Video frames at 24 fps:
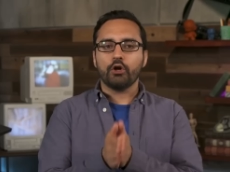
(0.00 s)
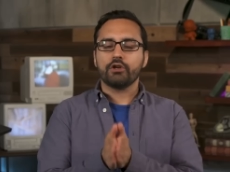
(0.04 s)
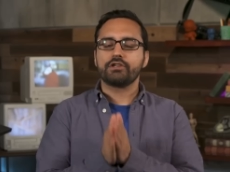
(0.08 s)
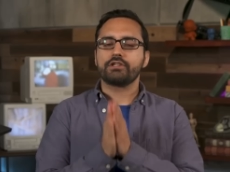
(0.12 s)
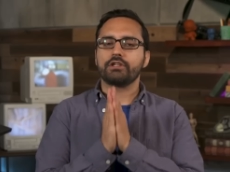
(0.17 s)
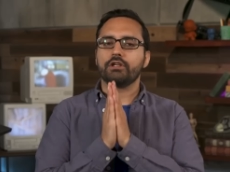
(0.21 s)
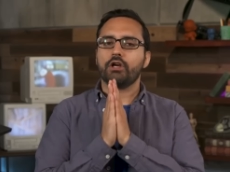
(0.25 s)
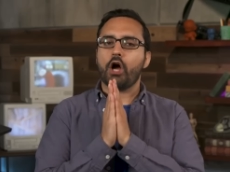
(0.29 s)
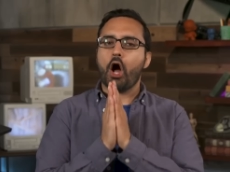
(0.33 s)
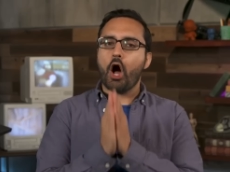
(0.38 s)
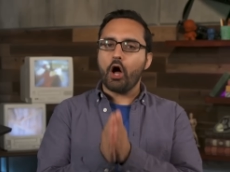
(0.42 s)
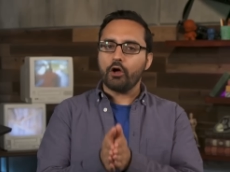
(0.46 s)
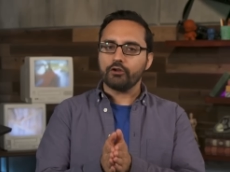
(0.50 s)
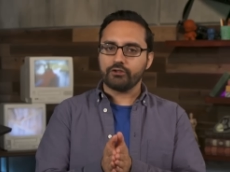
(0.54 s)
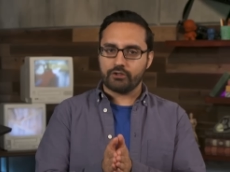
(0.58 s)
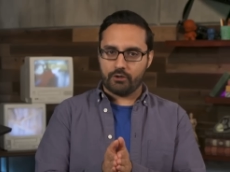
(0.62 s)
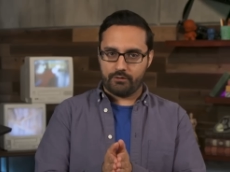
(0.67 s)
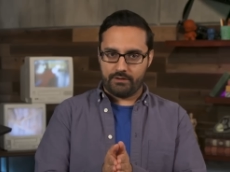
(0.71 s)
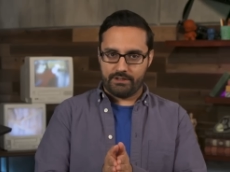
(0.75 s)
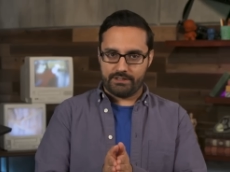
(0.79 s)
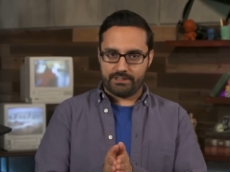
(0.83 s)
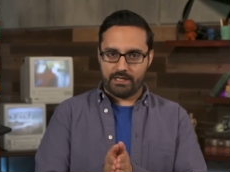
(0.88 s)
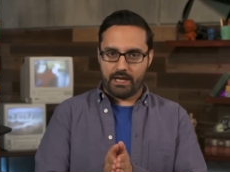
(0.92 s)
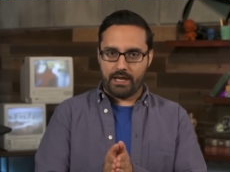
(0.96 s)
Ursa also
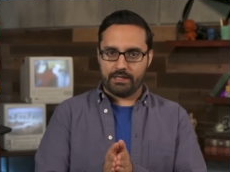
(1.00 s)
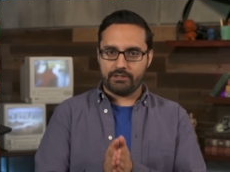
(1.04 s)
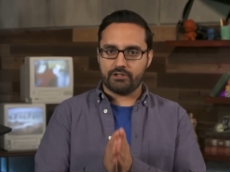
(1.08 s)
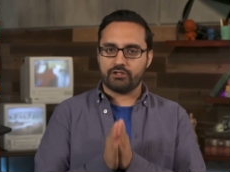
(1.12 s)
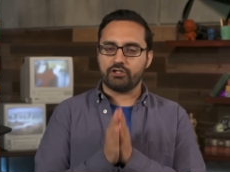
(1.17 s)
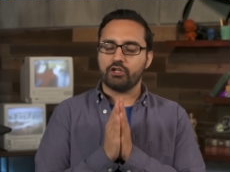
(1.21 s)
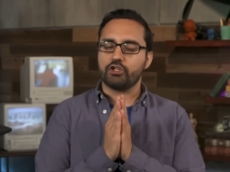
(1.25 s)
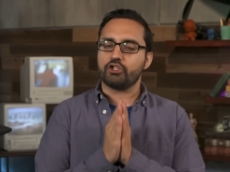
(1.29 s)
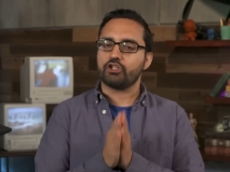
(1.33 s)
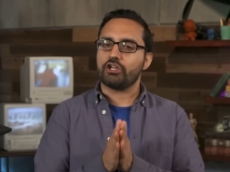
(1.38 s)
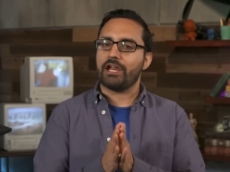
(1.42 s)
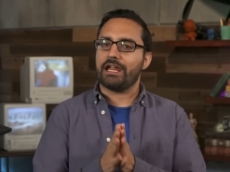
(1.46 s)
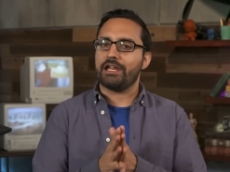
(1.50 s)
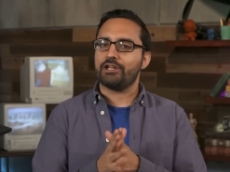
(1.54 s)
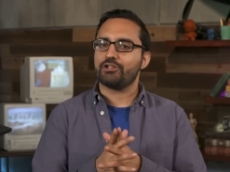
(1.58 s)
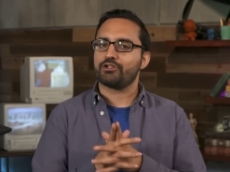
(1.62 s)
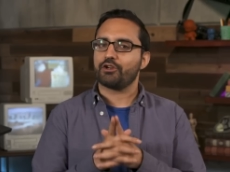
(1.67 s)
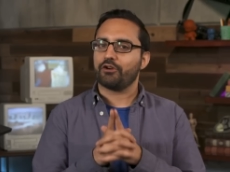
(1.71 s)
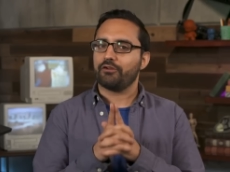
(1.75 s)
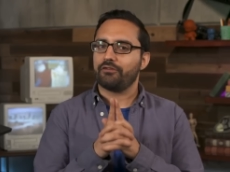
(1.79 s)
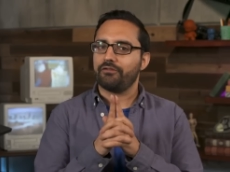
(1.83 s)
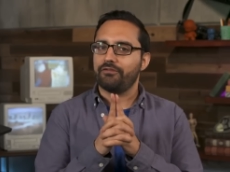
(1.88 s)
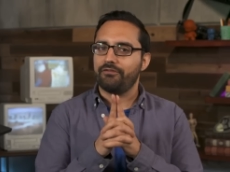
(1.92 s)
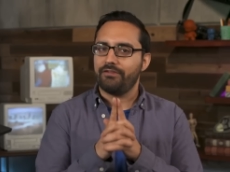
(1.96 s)
decides to change
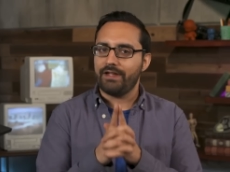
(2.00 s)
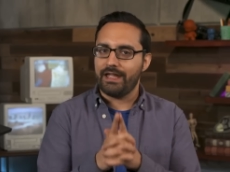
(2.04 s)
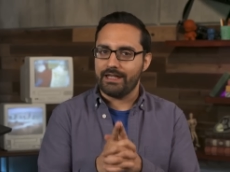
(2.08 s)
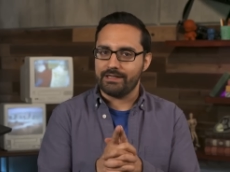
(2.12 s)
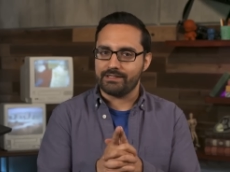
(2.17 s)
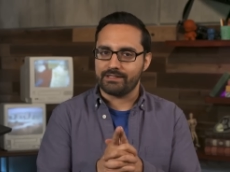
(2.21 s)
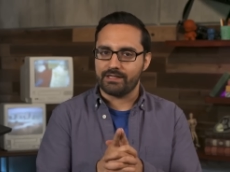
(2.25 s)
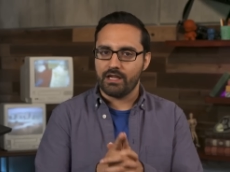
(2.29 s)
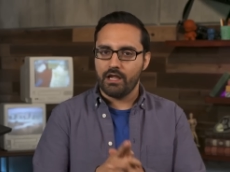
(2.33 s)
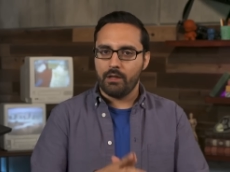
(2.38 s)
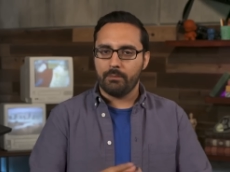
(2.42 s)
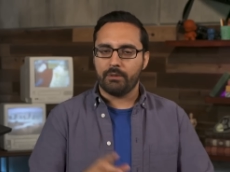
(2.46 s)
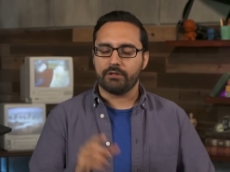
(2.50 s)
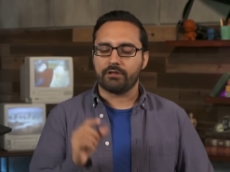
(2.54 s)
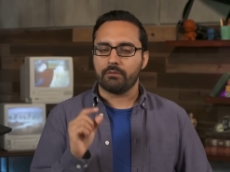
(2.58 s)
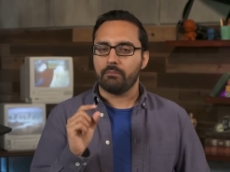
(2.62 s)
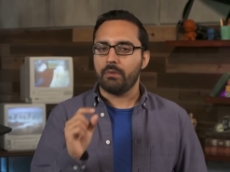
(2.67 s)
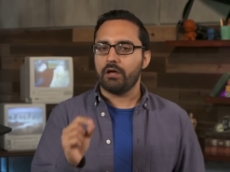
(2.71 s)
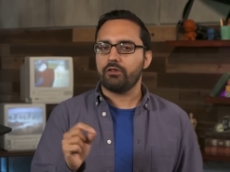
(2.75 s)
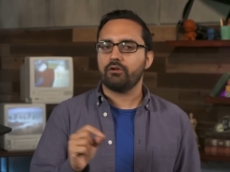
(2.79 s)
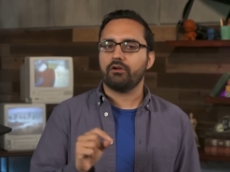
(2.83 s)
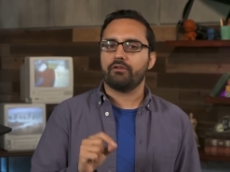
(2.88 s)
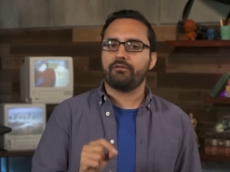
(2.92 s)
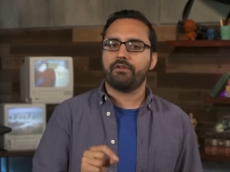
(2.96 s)
her face, but the
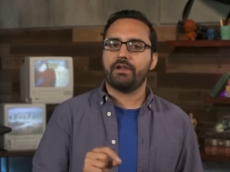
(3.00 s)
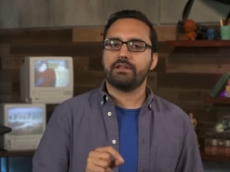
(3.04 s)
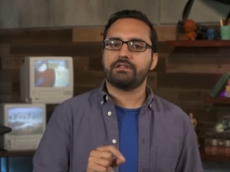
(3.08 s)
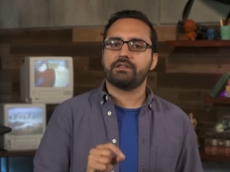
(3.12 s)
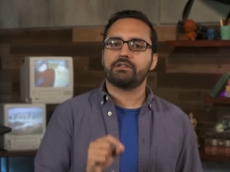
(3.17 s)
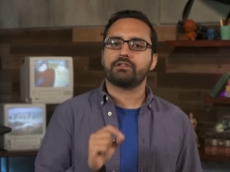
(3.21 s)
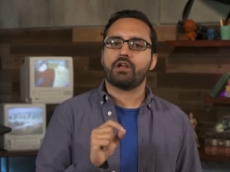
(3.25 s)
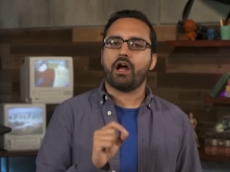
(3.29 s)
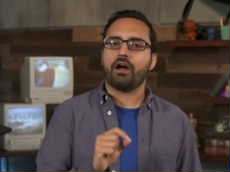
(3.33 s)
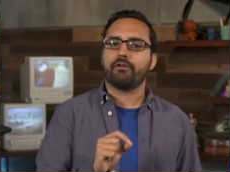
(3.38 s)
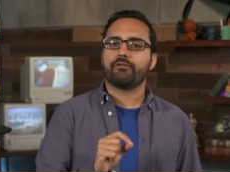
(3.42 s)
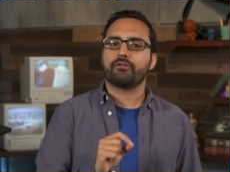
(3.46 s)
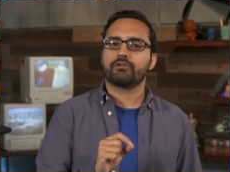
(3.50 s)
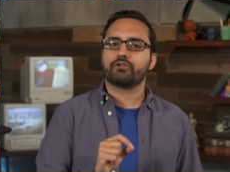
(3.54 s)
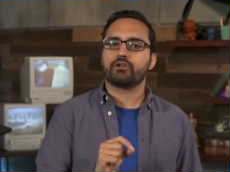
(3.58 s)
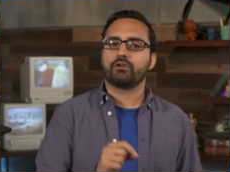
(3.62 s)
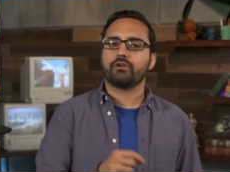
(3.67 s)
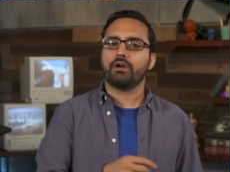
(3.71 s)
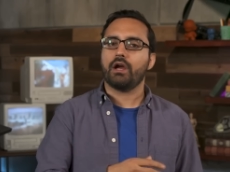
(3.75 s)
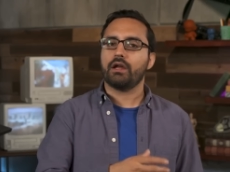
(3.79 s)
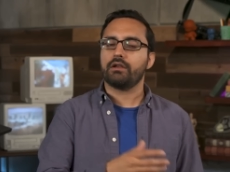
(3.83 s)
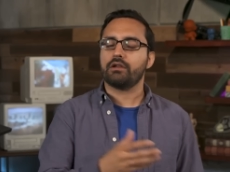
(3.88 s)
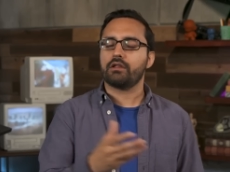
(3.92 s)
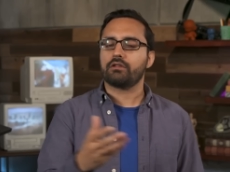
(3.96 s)
Mother of Faces offers
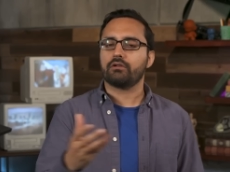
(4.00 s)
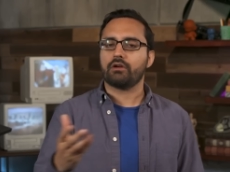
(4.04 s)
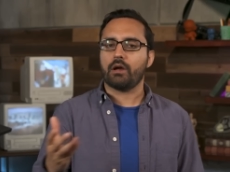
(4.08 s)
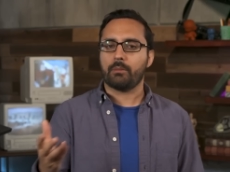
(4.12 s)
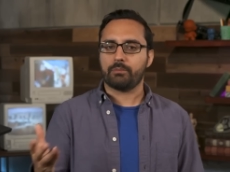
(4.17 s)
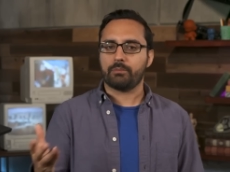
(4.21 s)
her another